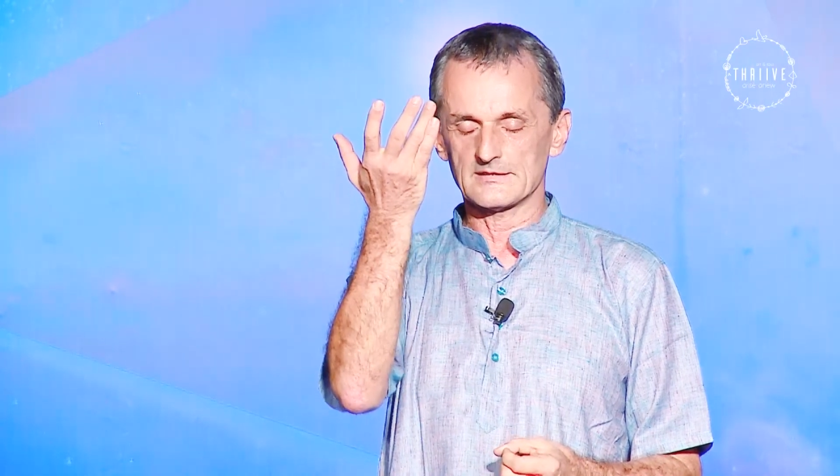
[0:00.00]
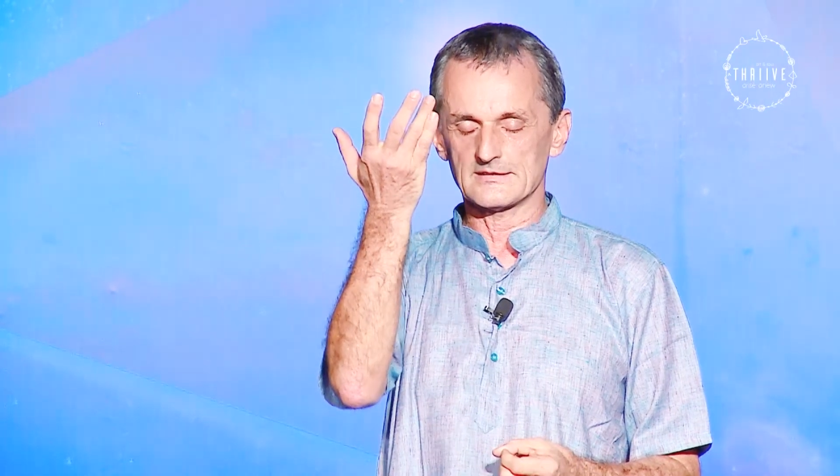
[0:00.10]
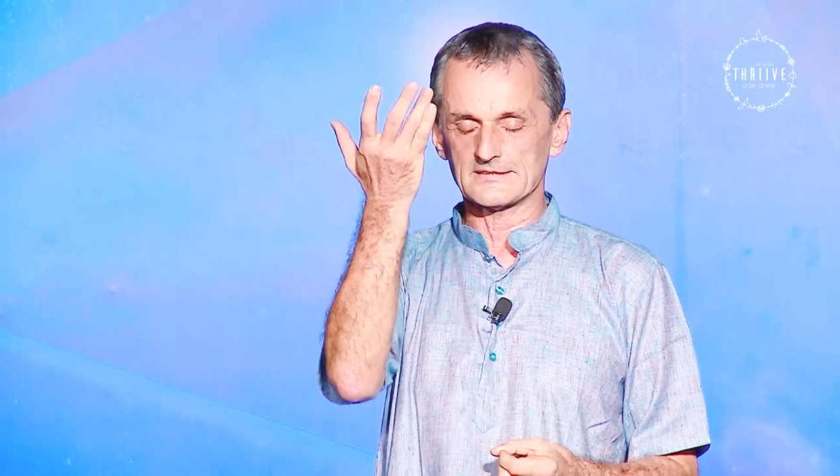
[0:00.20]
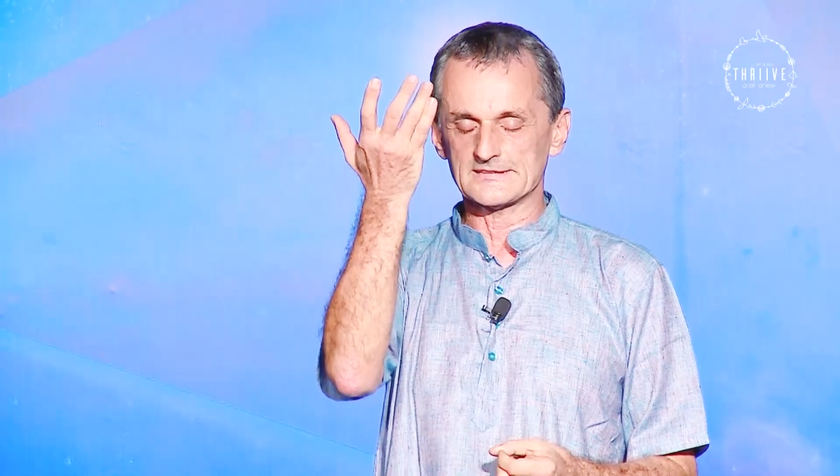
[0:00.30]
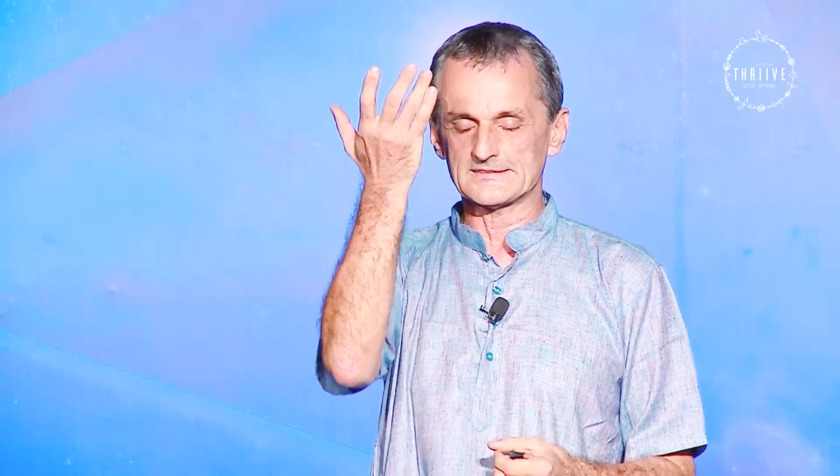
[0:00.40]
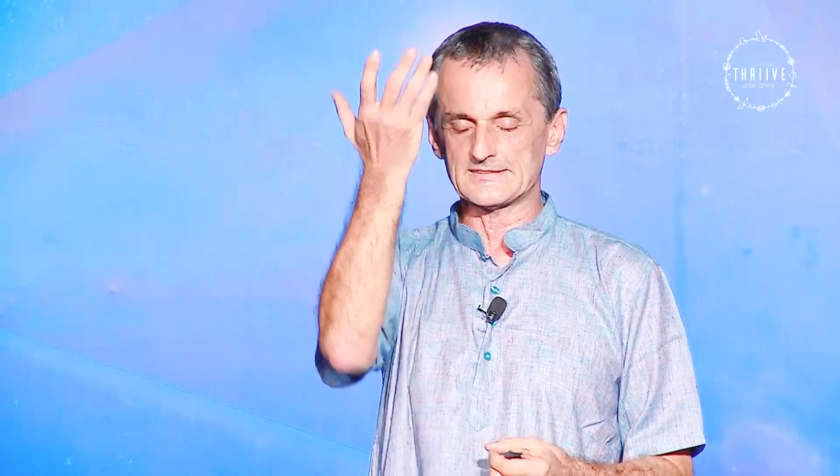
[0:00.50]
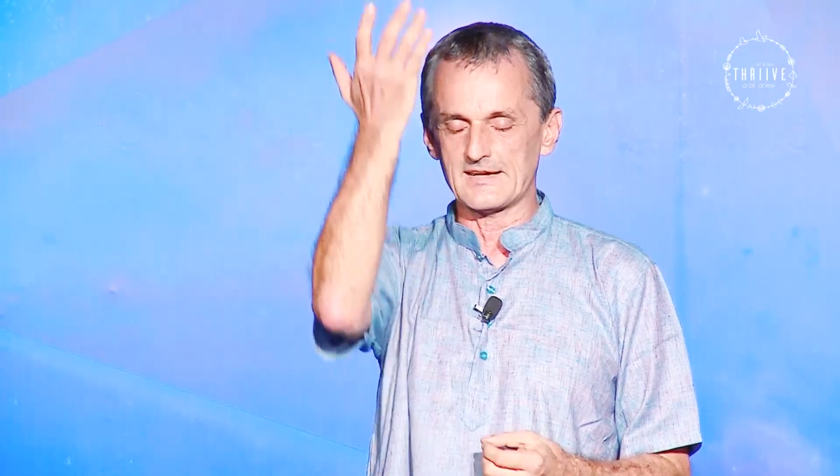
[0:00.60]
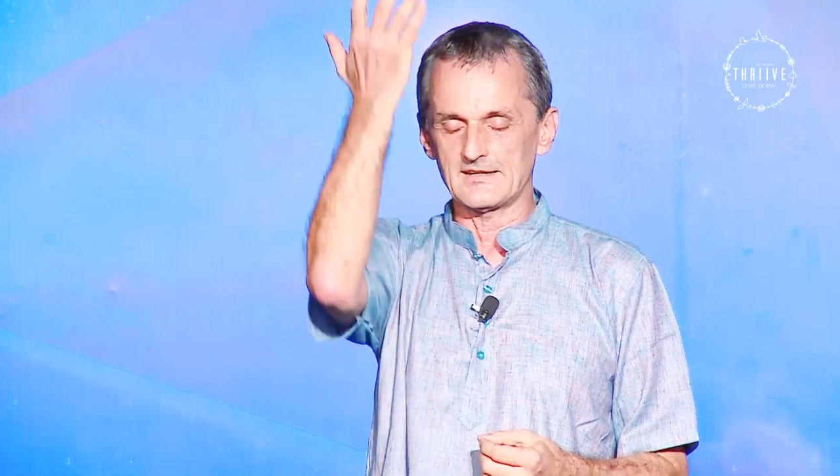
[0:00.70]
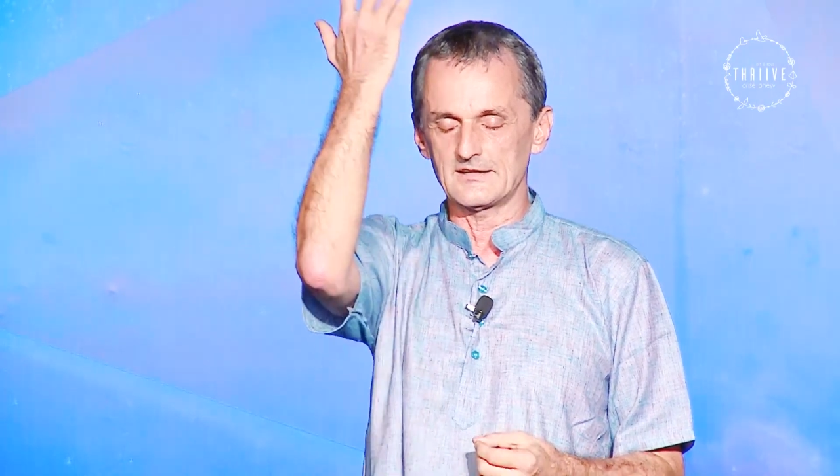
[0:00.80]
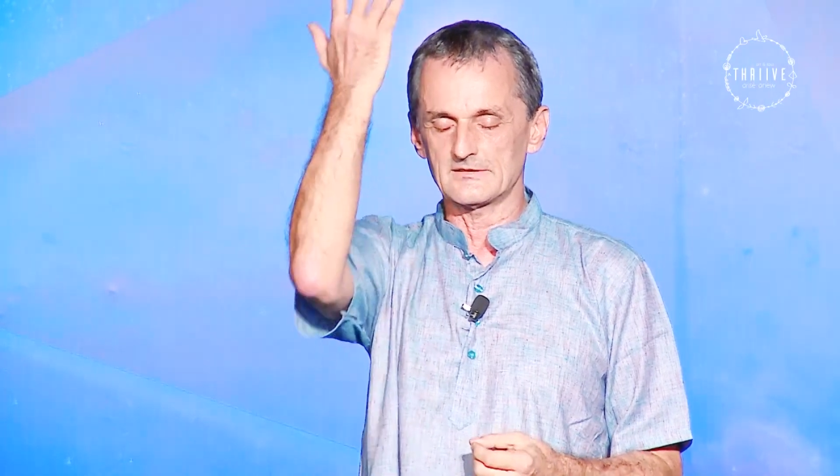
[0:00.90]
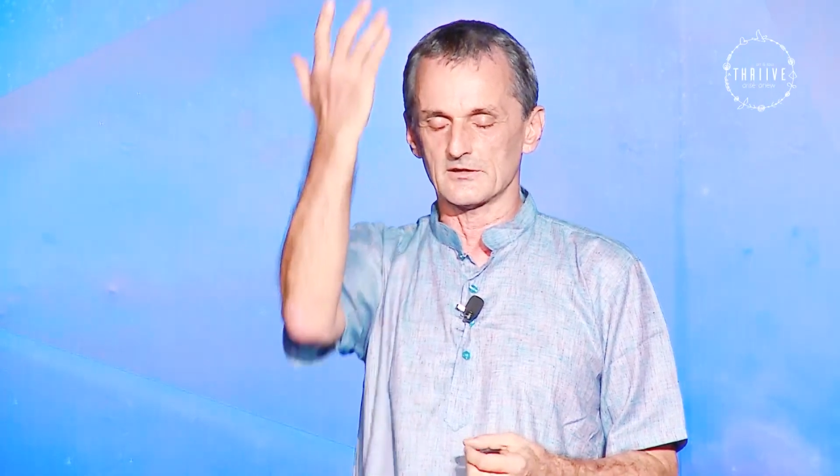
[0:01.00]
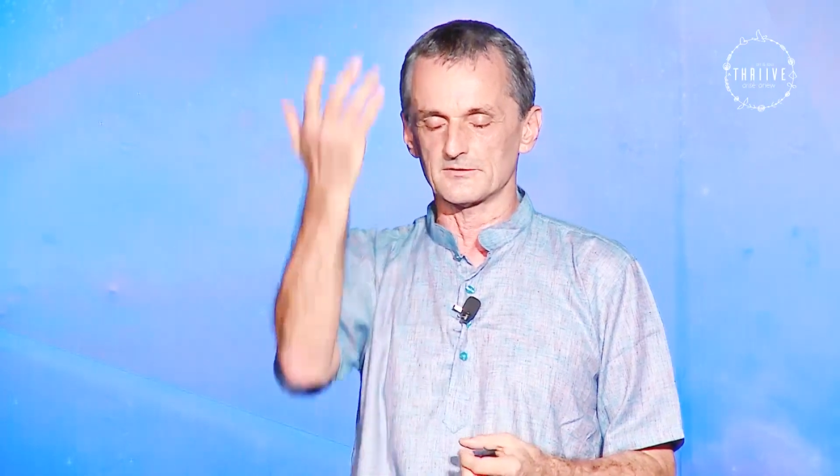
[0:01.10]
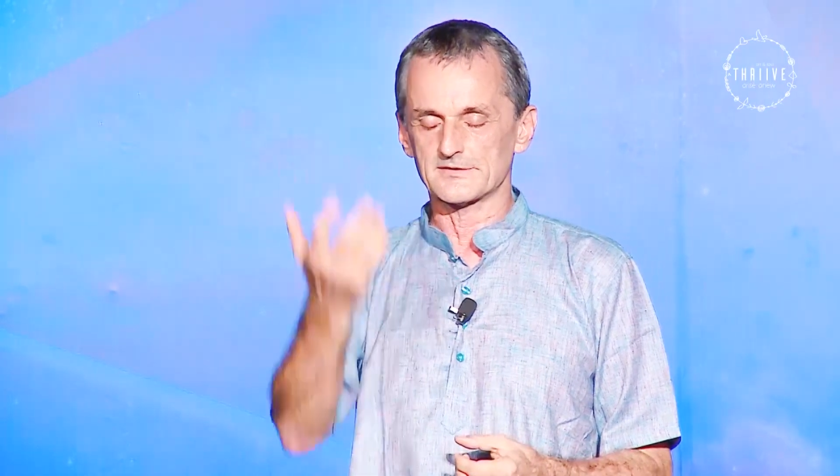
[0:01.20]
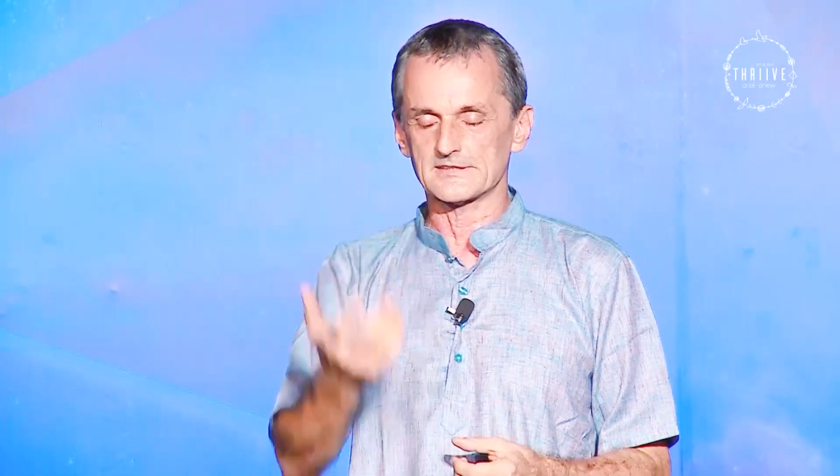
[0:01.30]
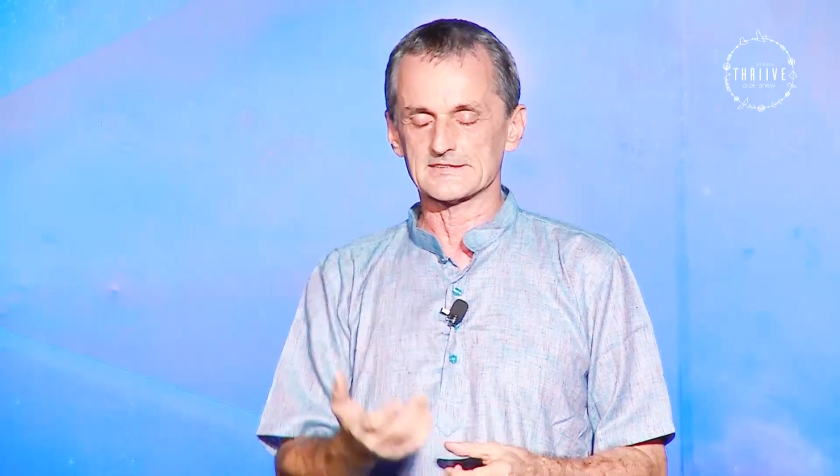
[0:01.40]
the zenith of the